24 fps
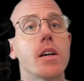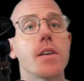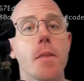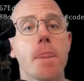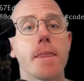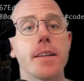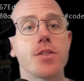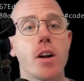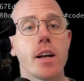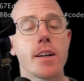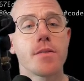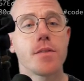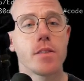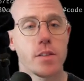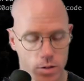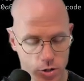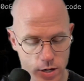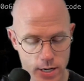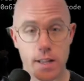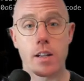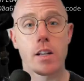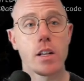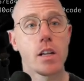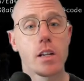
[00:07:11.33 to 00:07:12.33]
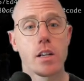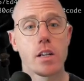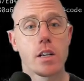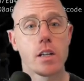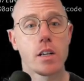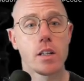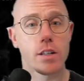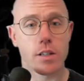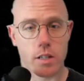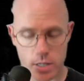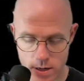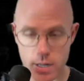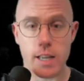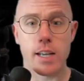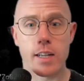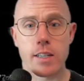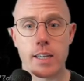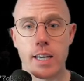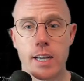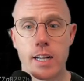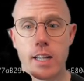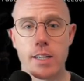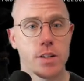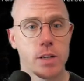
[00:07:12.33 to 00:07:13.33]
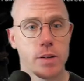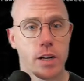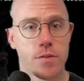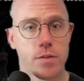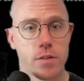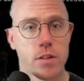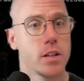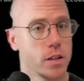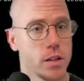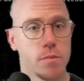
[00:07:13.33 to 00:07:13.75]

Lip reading: It's fine. We'll try again. Let's clear and analyze. Here we go.